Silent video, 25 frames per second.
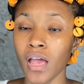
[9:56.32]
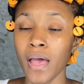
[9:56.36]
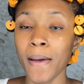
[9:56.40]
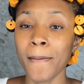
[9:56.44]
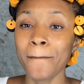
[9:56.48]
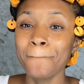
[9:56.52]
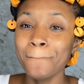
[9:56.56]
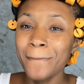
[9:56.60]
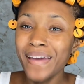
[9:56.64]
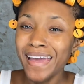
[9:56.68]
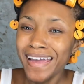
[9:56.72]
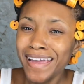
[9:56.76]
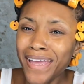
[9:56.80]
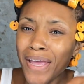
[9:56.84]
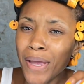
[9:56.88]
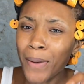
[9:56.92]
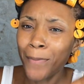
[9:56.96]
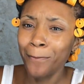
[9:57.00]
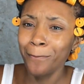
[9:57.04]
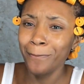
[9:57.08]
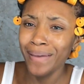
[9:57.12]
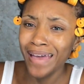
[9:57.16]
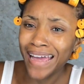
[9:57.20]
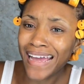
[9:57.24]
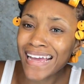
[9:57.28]
Make it
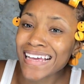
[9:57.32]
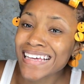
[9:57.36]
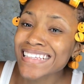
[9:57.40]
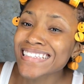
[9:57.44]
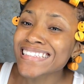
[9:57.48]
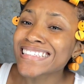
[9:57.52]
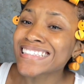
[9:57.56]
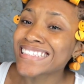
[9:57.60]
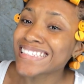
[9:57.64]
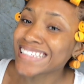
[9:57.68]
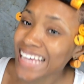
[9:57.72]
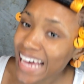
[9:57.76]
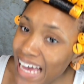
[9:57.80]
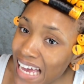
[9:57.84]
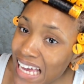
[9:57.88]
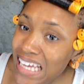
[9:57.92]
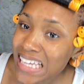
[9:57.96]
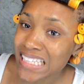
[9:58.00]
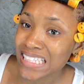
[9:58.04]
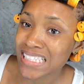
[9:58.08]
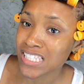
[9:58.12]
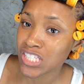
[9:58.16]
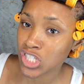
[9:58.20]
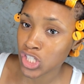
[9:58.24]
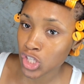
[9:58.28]
make
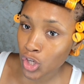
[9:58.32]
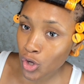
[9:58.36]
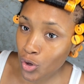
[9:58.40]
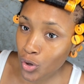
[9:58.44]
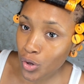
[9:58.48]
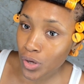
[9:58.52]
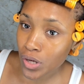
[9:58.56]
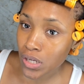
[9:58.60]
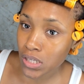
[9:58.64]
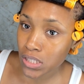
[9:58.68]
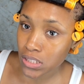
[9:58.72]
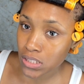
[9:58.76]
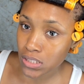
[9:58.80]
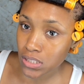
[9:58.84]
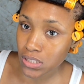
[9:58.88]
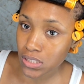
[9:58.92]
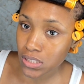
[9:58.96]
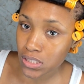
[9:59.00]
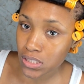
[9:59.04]
sense, y'all.